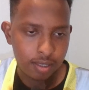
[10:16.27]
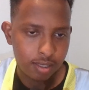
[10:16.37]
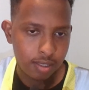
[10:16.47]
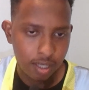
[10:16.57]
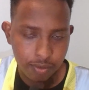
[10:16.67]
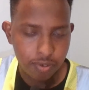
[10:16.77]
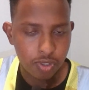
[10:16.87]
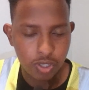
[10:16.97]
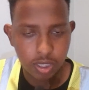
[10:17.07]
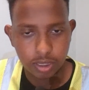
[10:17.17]
the
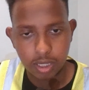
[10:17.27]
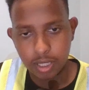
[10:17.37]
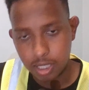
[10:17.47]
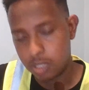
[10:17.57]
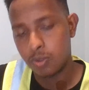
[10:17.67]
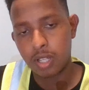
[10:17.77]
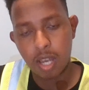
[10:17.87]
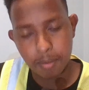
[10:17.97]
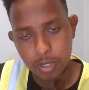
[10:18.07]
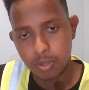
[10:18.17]
infrastructure. That is what
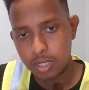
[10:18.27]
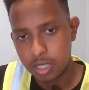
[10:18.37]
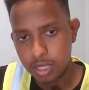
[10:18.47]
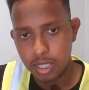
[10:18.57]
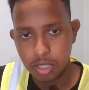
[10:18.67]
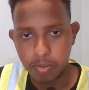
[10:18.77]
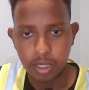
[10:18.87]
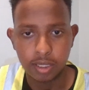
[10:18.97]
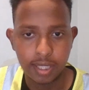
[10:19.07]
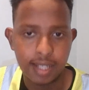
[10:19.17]
Amazon SageMaker
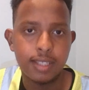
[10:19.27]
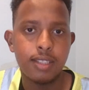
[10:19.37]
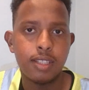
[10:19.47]
does.